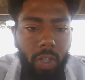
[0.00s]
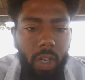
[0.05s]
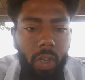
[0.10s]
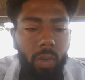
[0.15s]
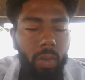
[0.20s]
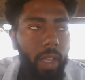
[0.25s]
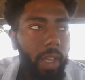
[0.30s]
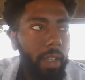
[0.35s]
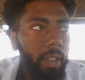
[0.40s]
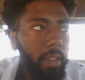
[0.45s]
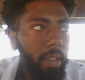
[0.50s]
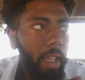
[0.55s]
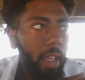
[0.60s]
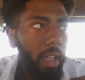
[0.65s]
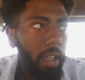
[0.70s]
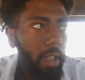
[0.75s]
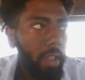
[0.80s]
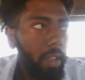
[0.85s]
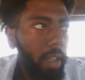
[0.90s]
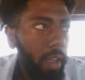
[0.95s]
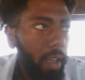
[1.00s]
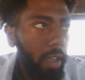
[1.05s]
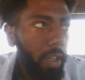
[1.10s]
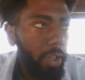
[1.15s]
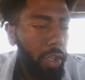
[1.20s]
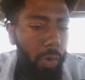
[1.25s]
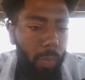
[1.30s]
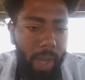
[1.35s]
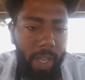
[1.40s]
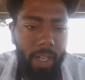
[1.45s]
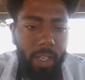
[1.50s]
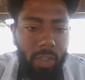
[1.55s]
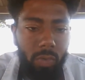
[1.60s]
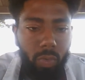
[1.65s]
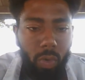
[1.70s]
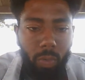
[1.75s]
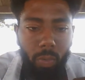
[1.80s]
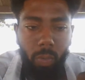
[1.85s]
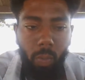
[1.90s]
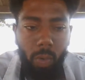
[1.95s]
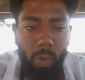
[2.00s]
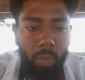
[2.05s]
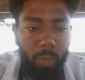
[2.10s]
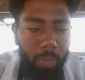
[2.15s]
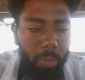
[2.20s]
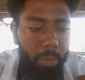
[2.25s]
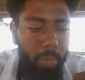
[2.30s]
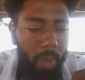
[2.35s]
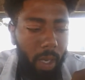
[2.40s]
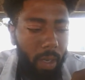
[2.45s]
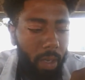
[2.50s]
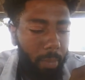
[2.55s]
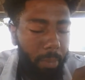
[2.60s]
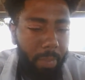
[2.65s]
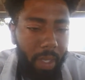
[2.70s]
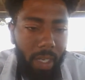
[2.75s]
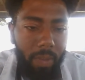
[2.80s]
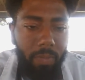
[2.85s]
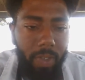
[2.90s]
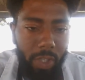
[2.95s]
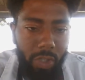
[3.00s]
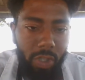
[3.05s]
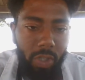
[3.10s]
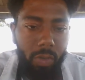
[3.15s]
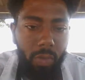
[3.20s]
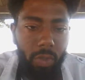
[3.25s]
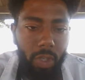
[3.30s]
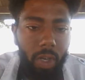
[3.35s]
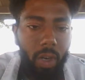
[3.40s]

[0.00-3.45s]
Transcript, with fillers: You know, like uh, Uranus will will uh, benefit you.